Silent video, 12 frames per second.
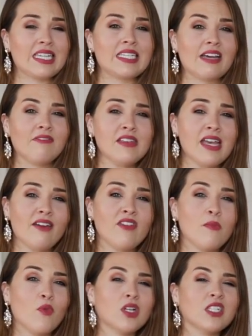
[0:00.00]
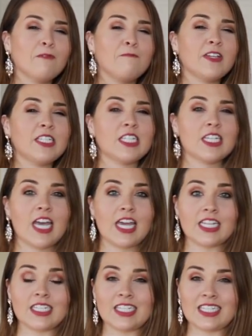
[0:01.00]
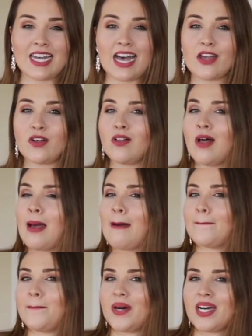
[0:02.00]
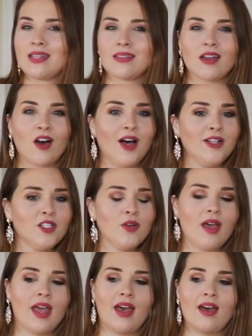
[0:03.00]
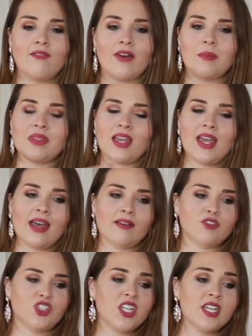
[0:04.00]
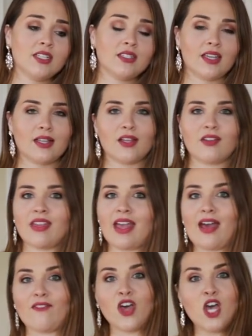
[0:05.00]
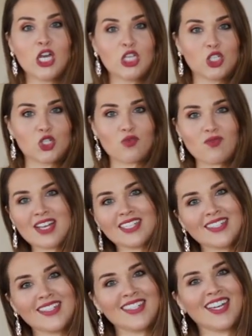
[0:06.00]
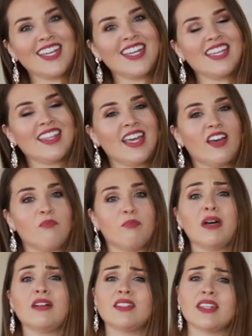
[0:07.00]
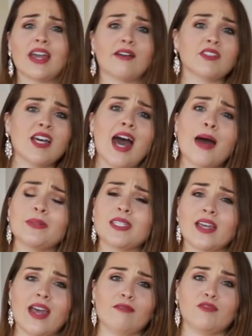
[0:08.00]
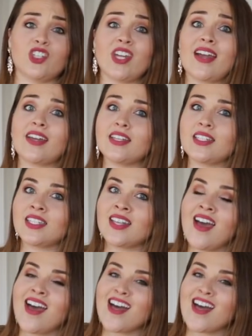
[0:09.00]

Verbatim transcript: They definitely have a more sophisticated style, but they also have, I mean, they have jeans, they clearly have dresses, honey, they have belts, they have tops, they have jackets.